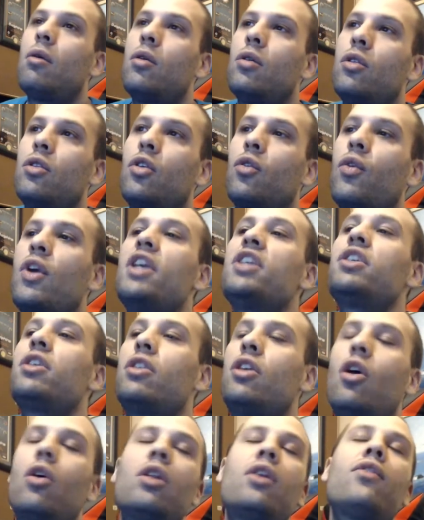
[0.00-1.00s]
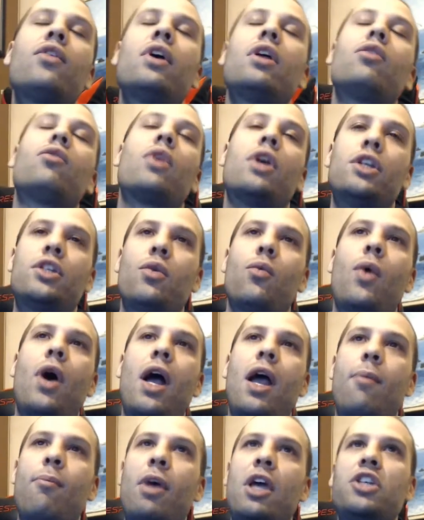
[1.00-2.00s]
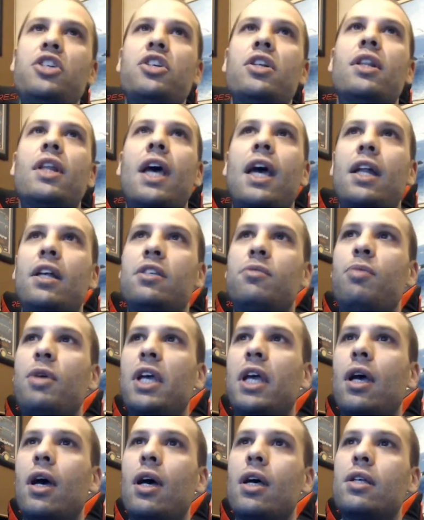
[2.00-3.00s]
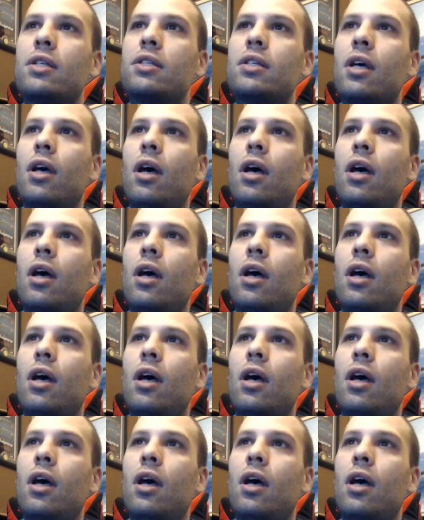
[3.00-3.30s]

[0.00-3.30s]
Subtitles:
the only real reason why I mentioned that is because,